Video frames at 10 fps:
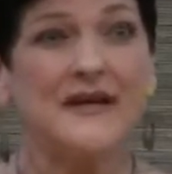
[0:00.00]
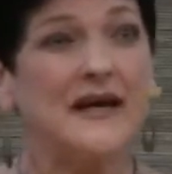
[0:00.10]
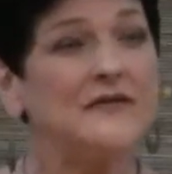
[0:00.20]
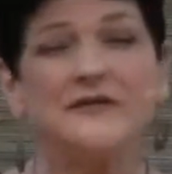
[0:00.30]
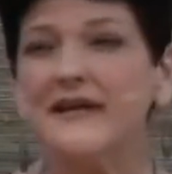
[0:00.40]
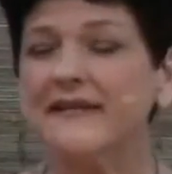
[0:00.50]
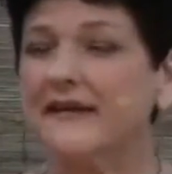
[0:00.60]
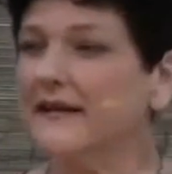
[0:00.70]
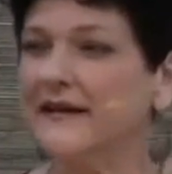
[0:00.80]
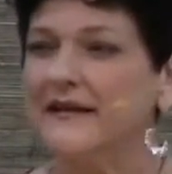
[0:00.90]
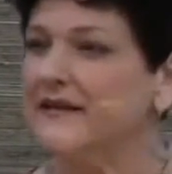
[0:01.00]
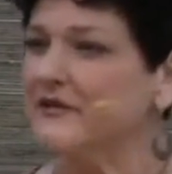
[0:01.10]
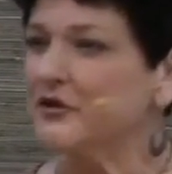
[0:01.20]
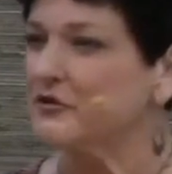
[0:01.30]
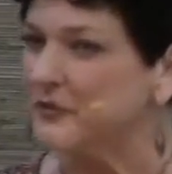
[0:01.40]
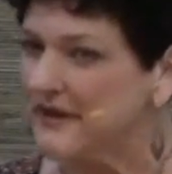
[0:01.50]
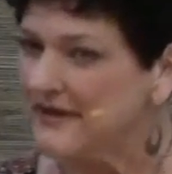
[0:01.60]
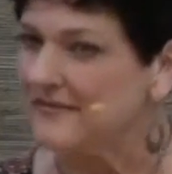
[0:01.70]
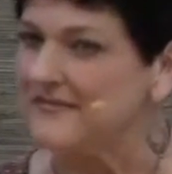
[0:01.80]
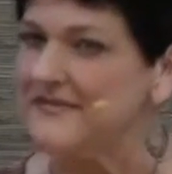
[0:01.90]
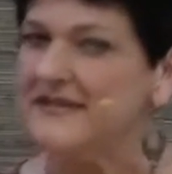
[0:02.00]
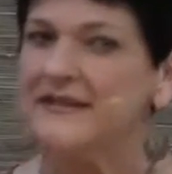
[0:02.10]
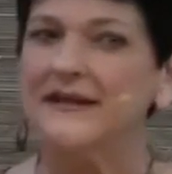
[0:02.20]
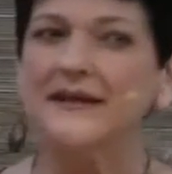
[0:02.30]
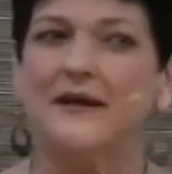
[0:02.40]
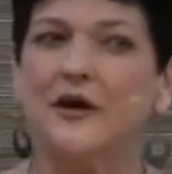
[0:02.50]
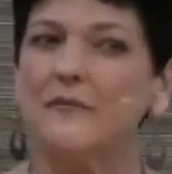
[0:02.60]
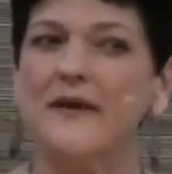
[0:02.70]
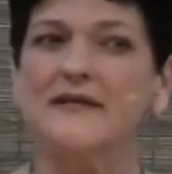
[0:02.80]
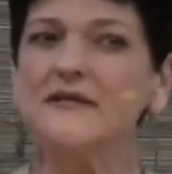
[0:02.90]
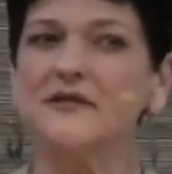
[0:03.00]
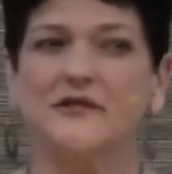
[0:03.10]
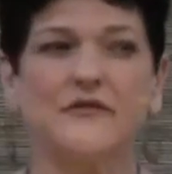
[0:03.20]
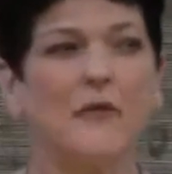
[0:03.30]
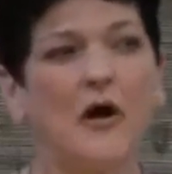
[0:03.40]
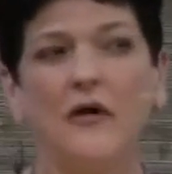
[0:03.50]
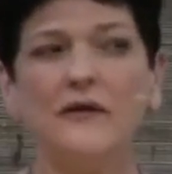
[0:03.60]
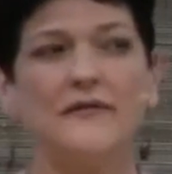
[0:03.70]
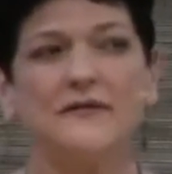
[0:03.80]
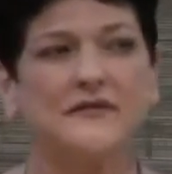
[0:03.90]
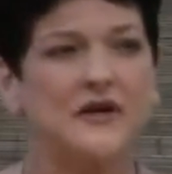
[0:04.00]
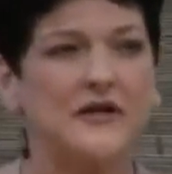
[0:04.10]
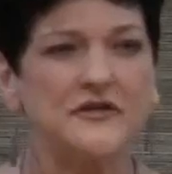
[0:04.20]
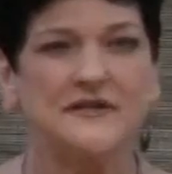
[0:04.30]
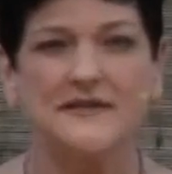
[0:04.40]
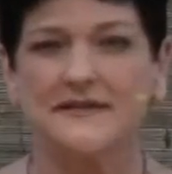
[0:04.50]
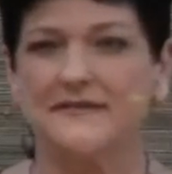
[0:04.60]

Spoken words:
I don't take that lightly because our dreams are messages from all levels of consciousness.